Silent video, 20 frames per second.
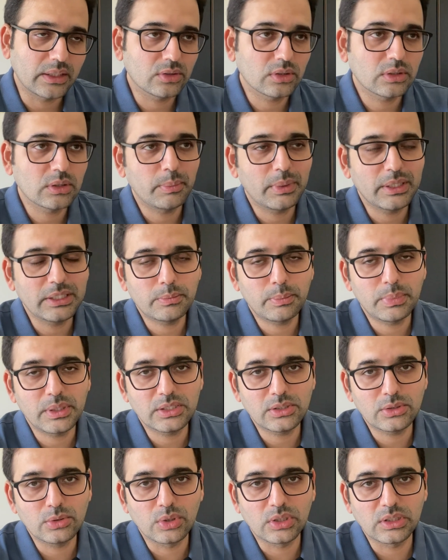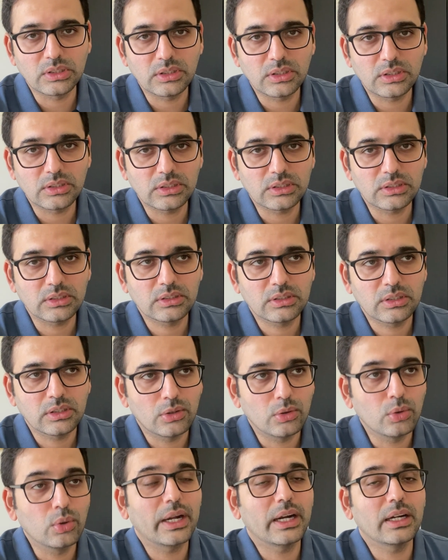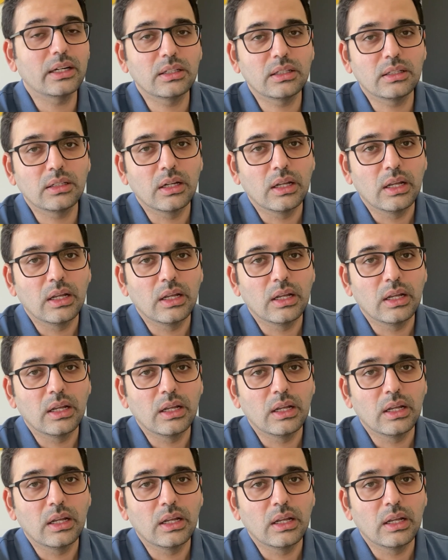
So the best place to research is look at